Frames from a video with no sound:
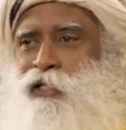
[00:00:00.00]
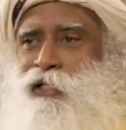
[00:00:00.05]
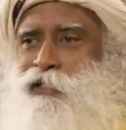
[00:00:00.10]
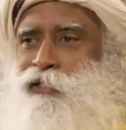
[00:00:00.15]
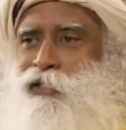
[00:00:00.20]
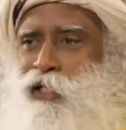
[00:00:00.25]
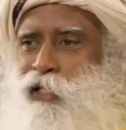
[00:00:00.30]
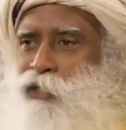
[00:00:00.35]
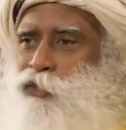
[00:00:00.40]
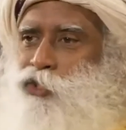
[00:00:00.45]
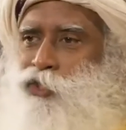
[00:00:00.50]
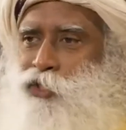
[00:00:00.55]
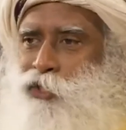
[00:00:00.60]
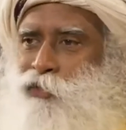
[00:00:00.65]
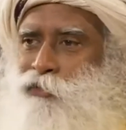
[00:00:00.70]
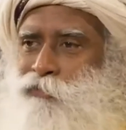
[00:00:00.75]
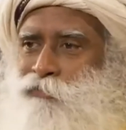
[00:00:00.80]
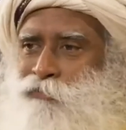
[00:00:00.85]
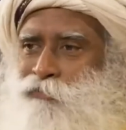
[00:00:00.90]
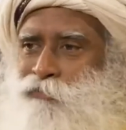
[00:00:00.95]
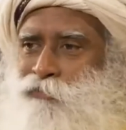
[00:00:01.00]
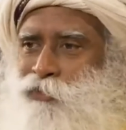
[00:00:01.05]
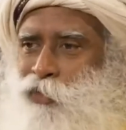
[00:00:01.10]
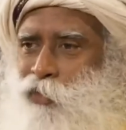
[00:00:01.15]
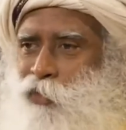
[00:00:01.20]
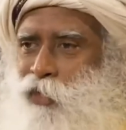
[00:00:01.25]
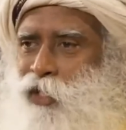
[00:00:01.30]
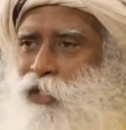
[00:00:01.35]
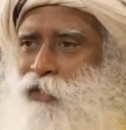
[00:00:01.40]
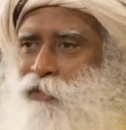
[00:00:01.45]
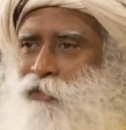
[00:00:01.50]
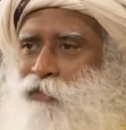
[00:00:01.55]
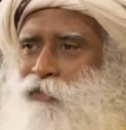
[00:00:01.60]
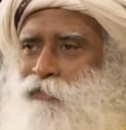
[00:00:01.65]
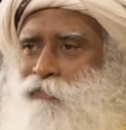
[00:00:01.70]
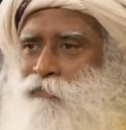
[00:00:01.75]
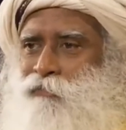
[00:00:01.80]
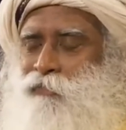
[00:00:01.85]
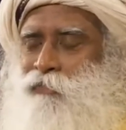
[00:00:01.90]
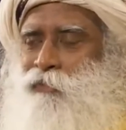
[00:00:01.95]
is an answer, all right?
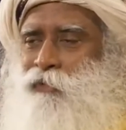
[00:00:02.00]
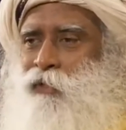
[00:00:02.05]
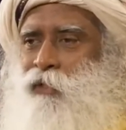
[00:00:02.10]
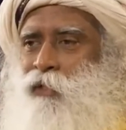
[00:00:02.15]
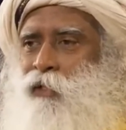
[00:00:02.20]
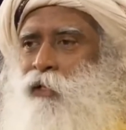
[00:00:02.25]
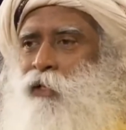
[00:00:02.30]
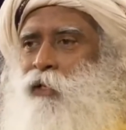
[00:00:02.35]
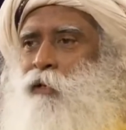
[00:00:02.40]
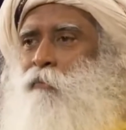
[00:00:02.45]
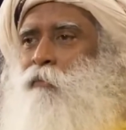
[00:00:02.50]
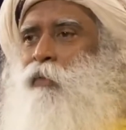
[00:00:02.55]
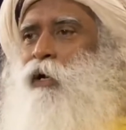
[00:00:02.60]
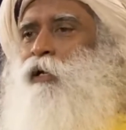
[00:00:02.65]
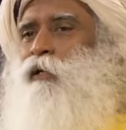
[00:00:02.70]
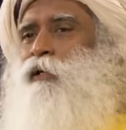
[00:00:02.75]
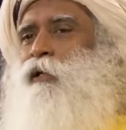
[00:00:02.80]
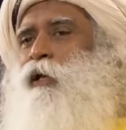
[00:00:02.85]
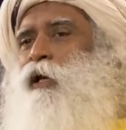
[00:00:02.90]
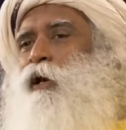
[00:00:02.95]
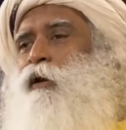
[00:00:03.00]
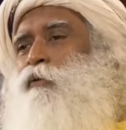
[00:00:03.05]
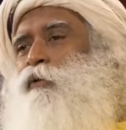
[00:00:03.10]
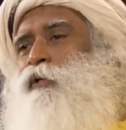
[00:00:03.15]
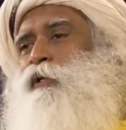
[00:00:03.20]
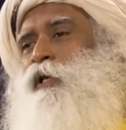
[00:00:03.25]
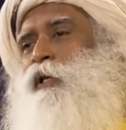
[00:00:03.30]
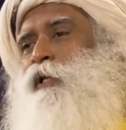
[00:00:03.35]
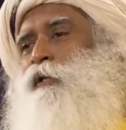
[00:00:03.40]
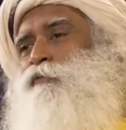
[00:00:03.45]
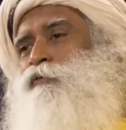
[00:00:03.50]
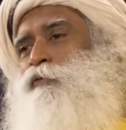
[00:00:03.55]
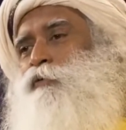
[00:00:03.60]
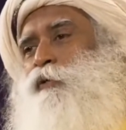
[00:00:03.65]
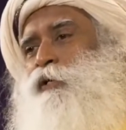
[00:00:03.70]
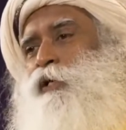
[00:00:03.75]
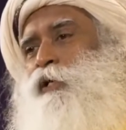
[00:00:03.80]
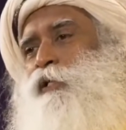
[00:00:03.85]
But now in California,